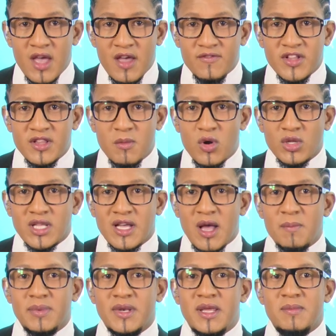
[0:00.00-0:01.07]
Furthermore, the
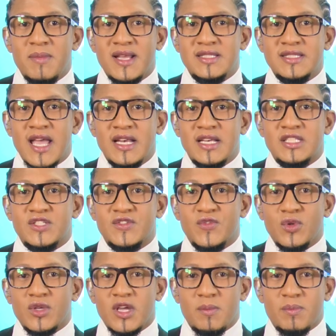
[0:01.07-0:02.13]
company maintained its
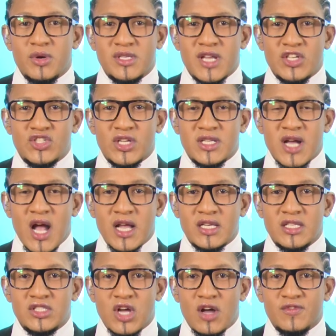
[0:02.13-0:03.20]
full-year production
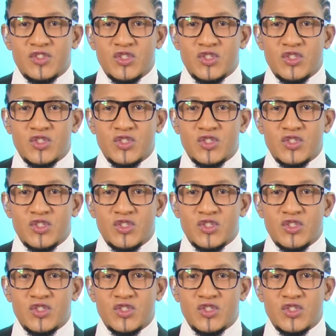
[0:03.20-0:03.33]
guidance of